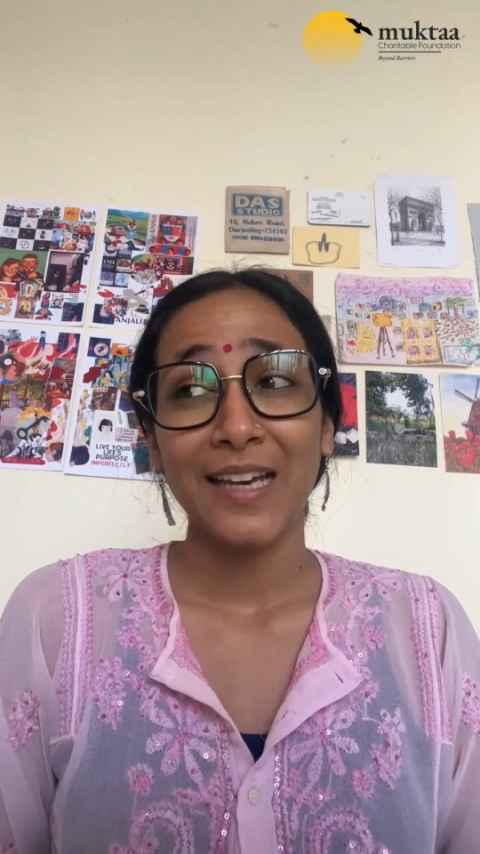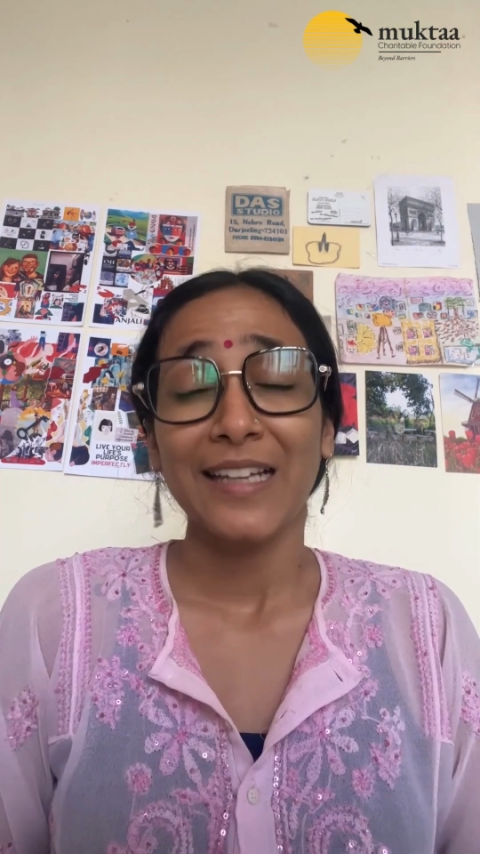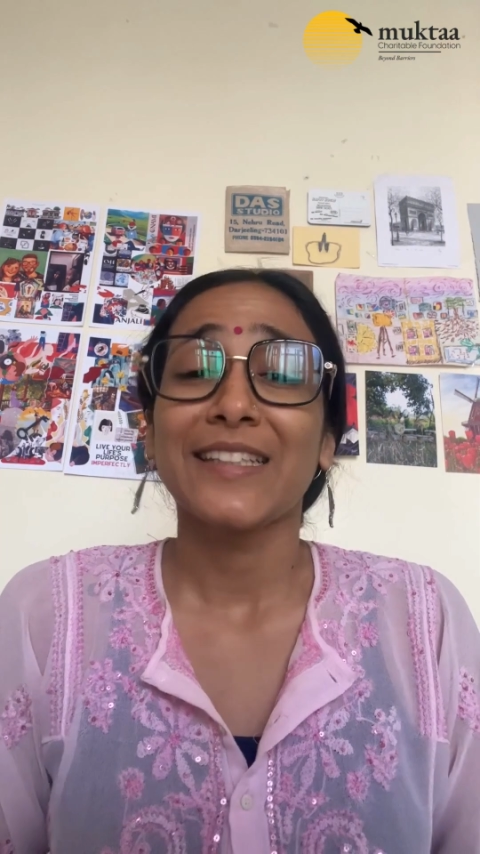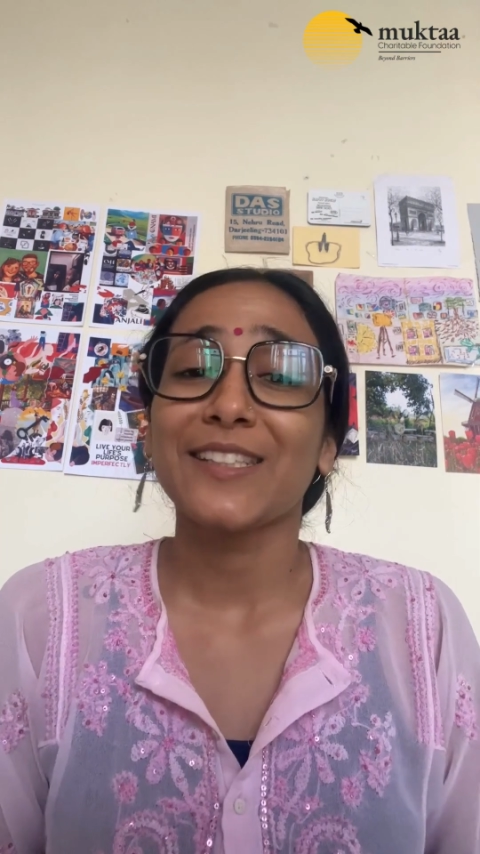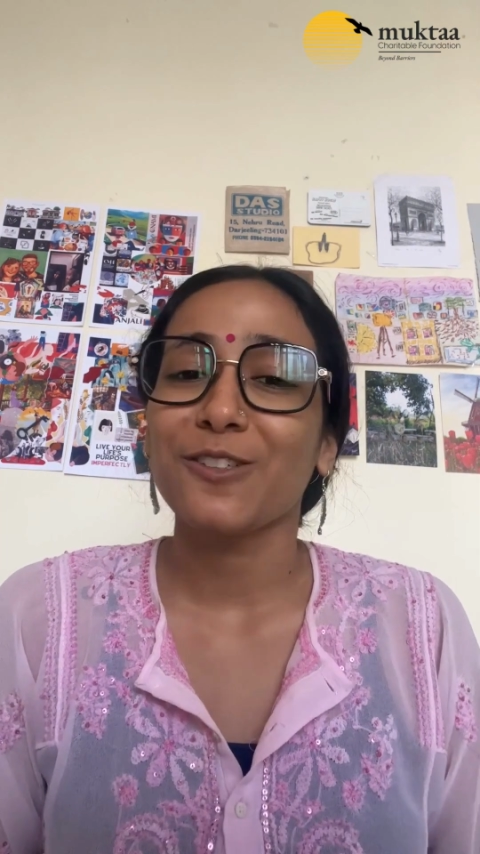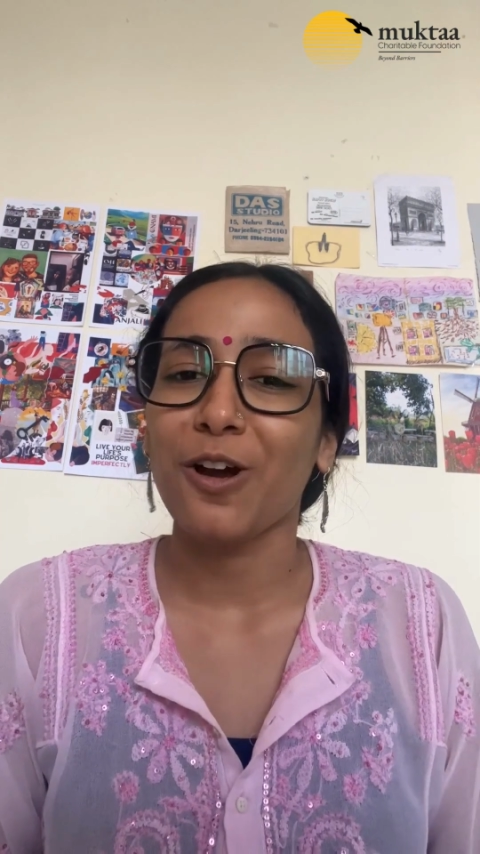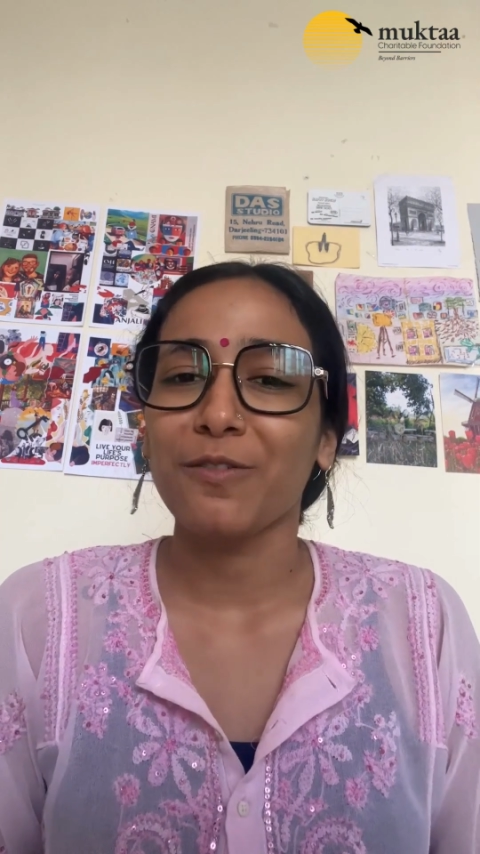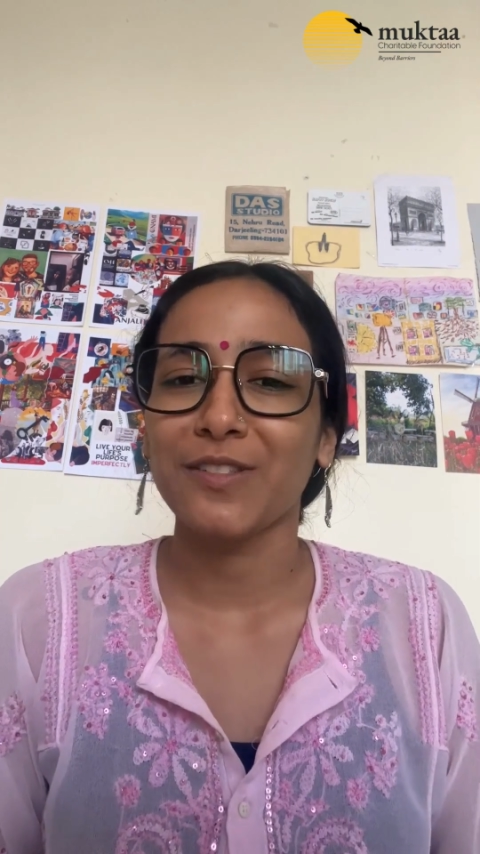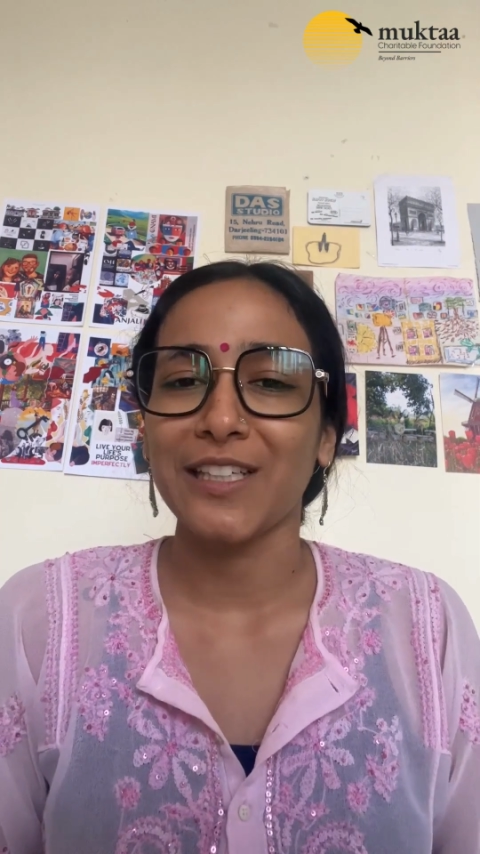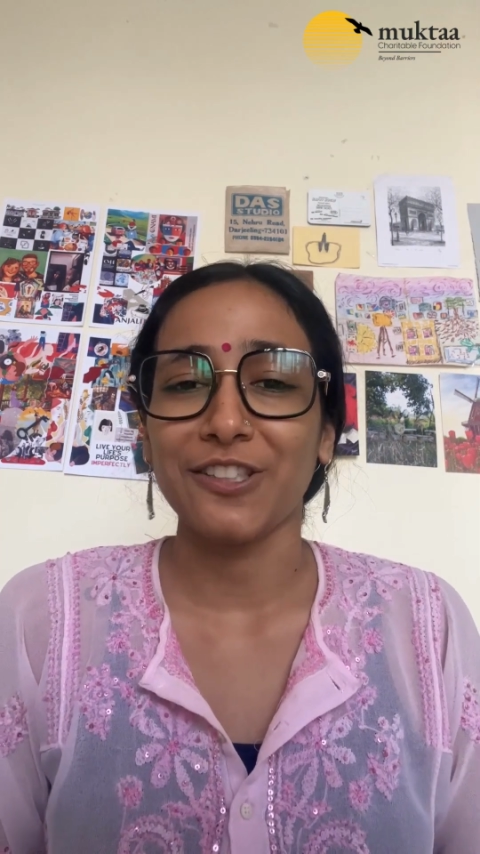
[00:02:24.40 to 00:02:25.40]
This
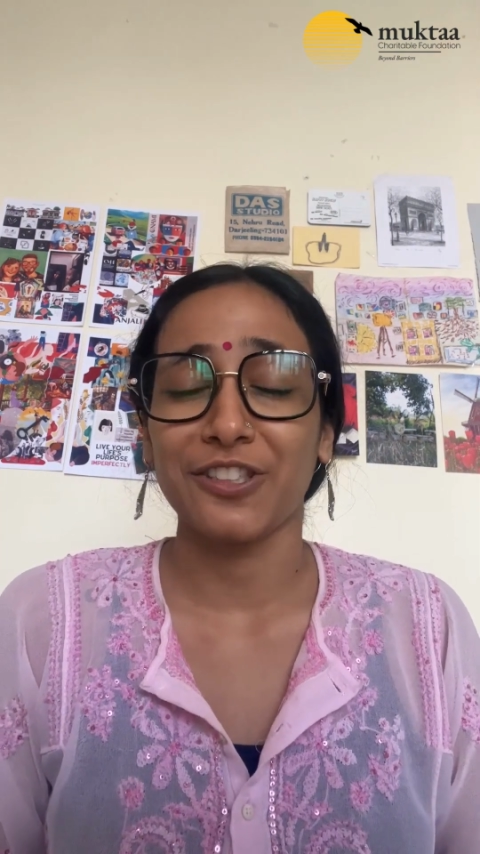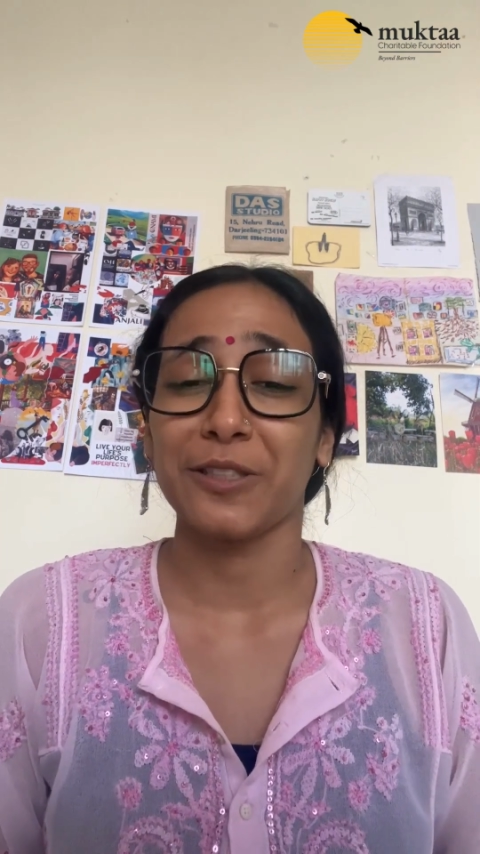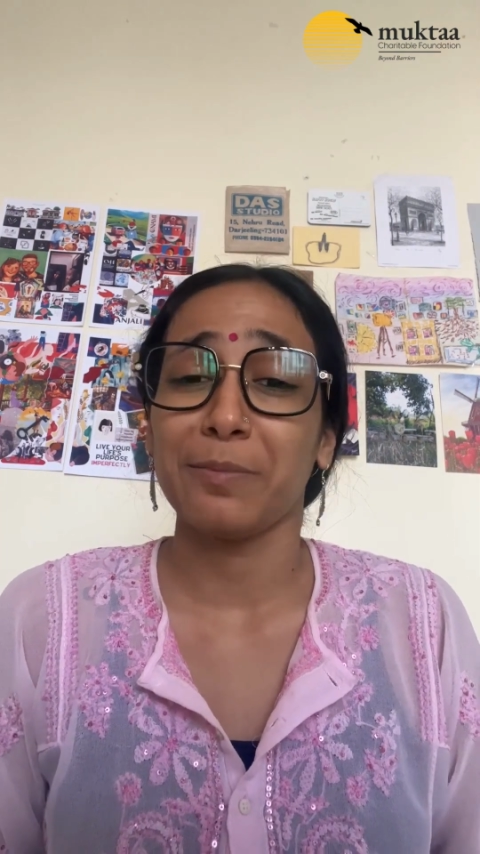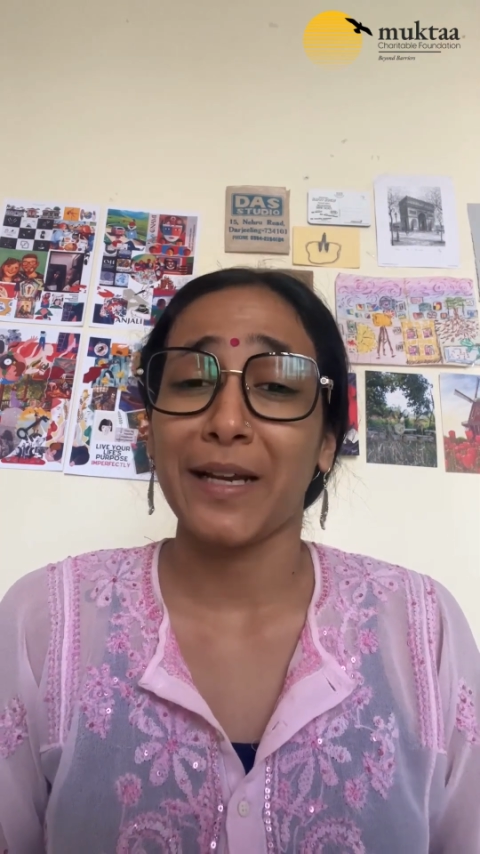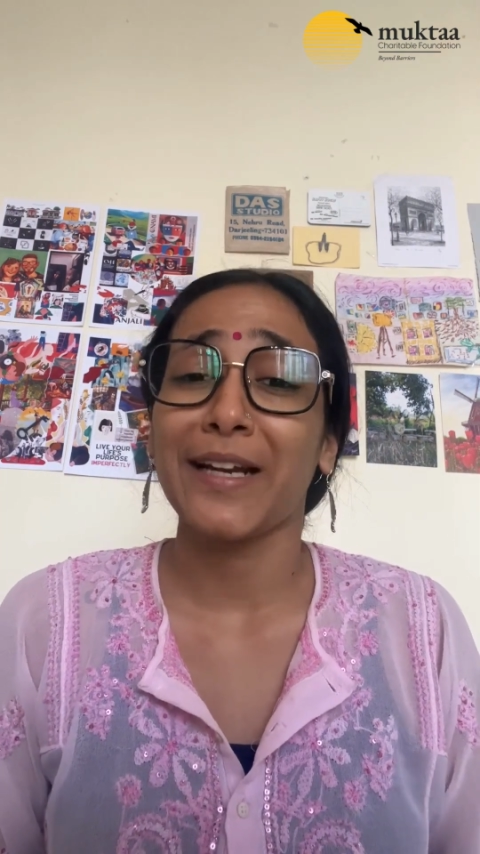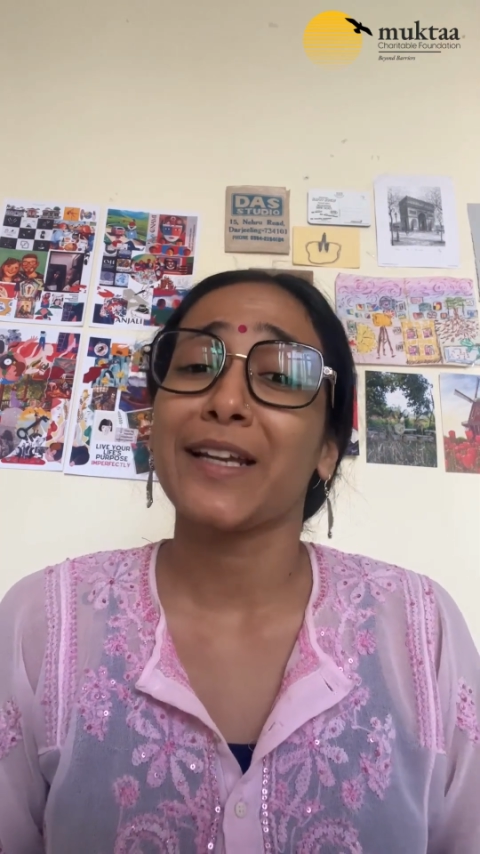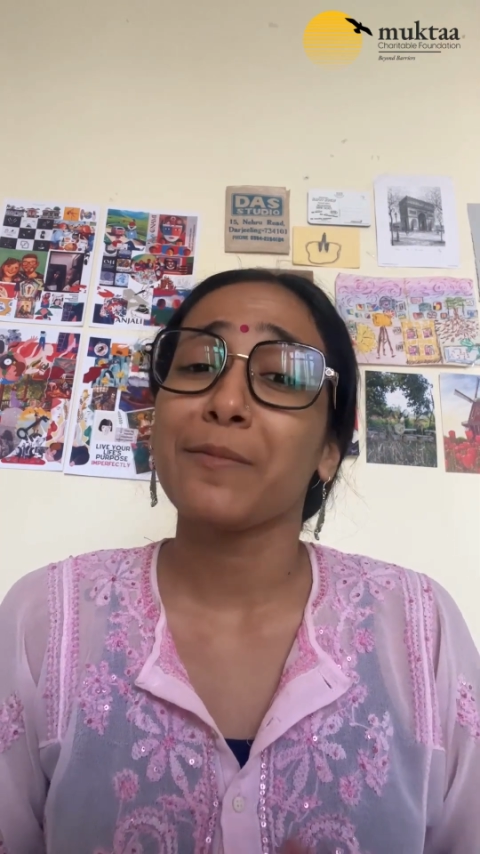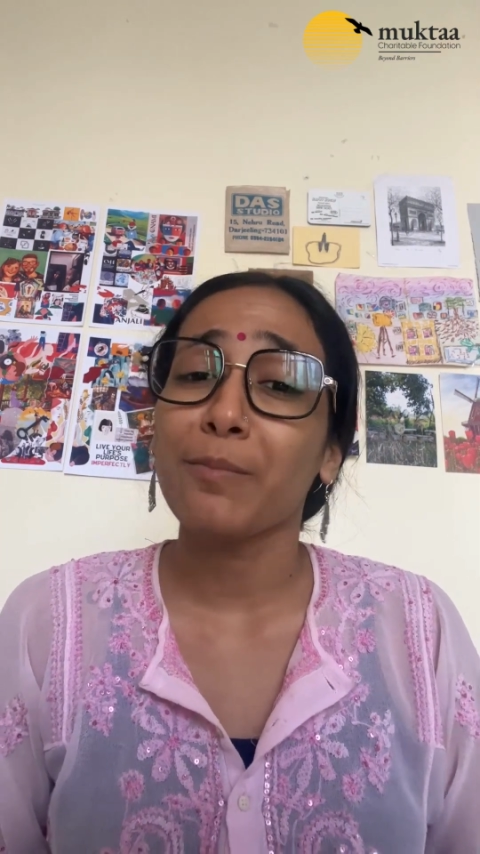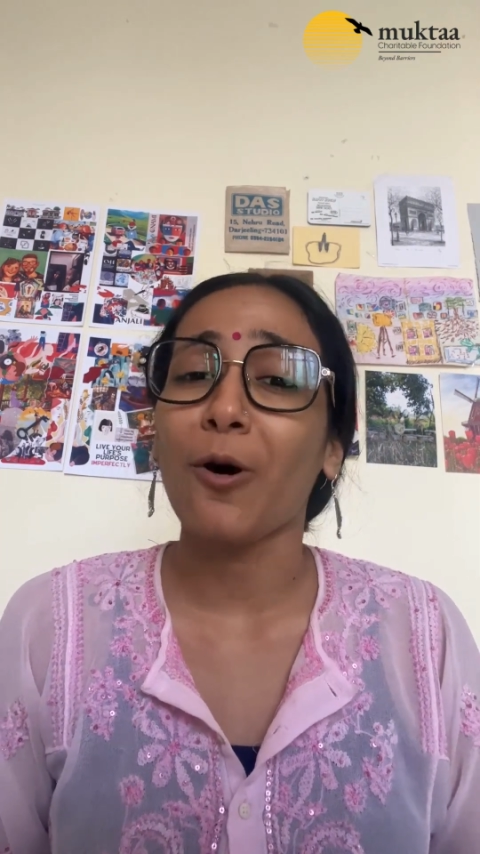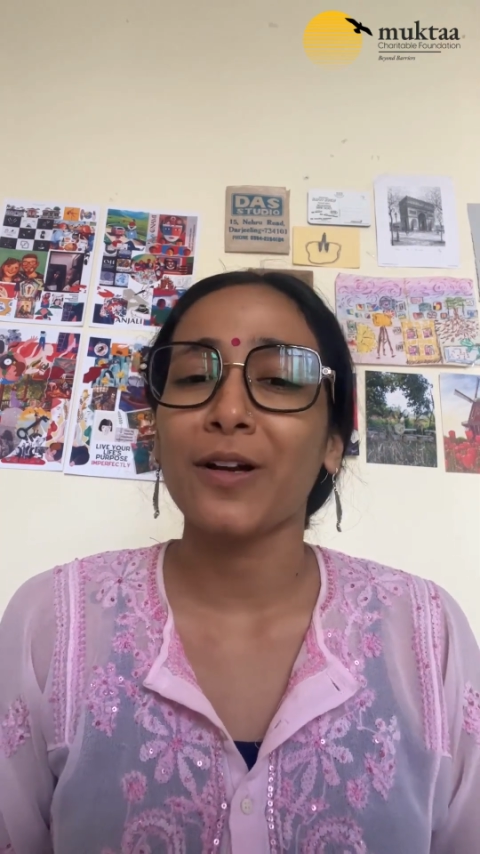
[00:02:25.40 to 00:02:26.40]
conversation played an
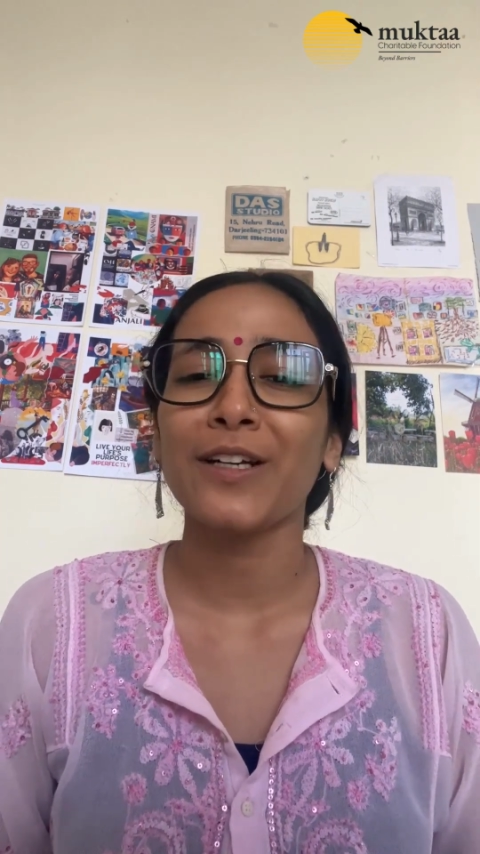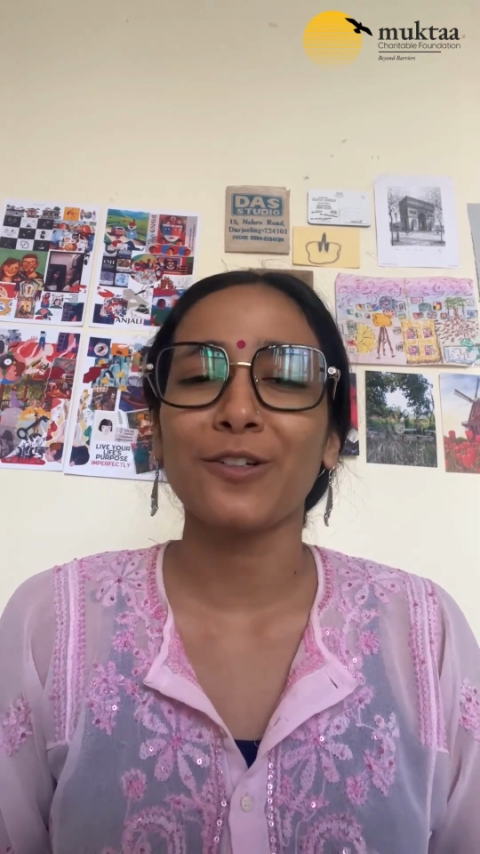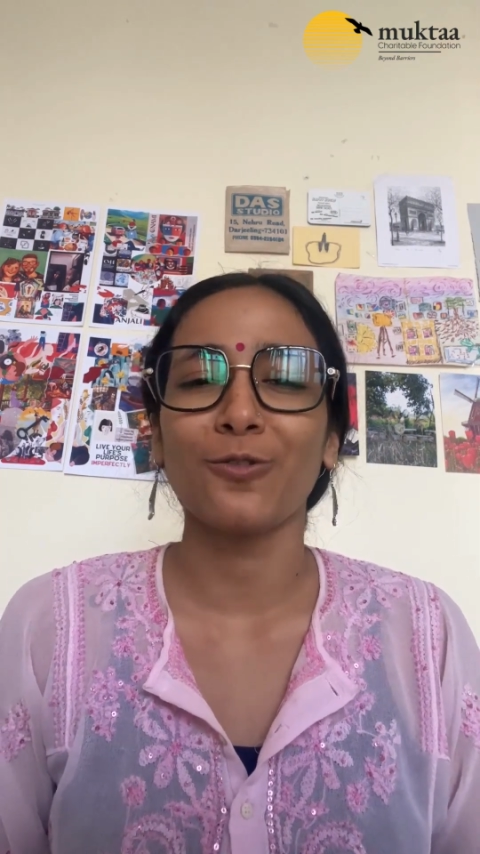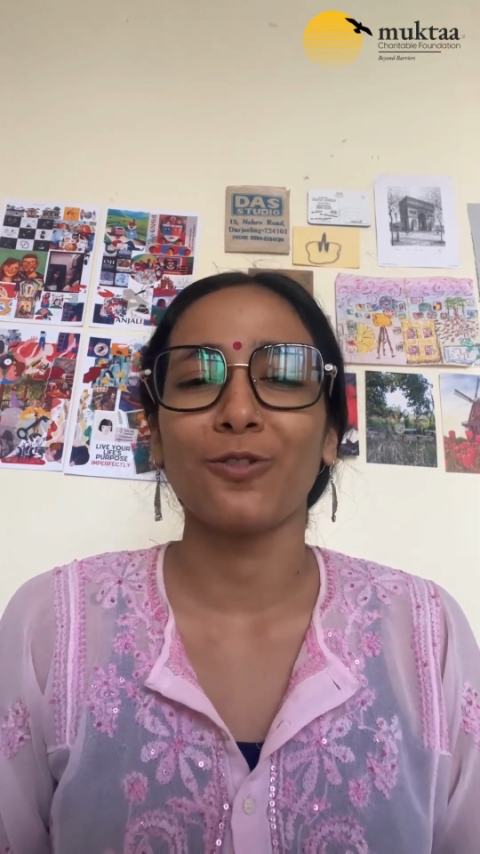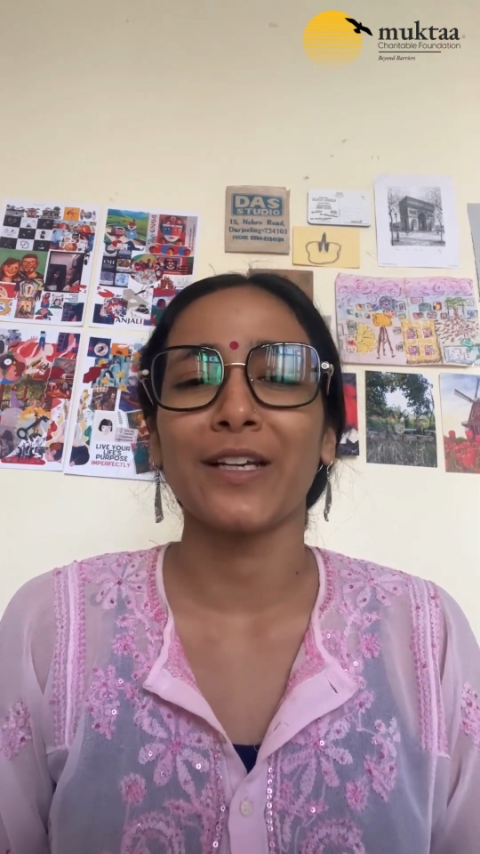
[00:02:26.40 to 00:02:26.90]
important role